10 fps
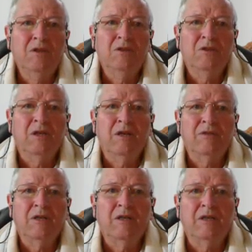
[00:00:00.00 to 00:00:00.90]
Yod
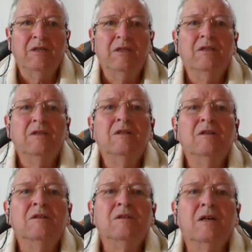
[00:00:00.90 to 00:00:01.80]
Havahai,
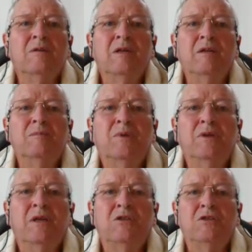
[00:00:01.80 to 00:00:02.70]
Yahweh by
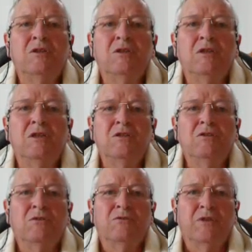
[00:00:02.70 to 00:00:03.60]
nature is
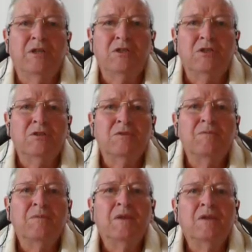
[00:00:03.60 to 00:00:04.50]
not flesh,
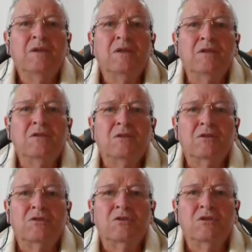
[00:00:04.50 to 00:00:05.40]
he is not
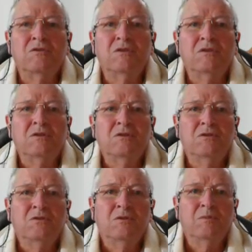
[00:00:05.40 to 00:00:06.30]
a servant
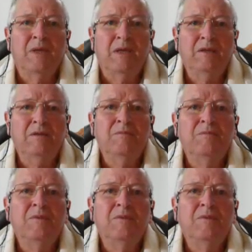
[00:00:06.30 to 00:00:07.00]
nor a man.